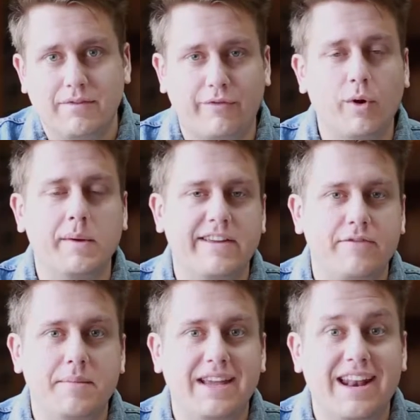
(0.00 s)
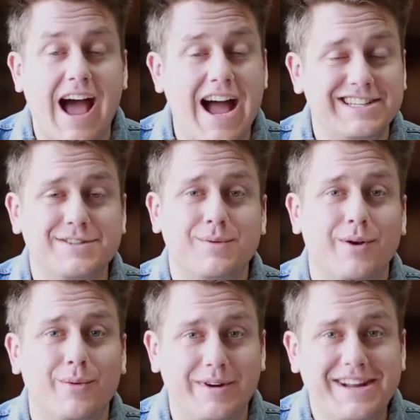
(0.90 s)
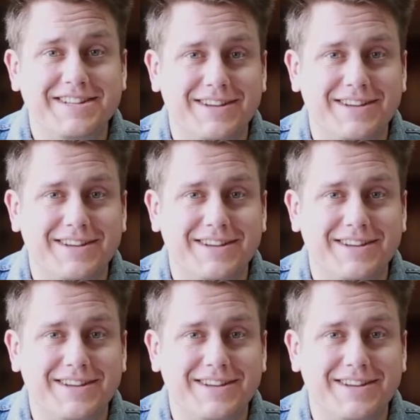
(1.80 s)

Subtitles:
Before we even begin, I just want to read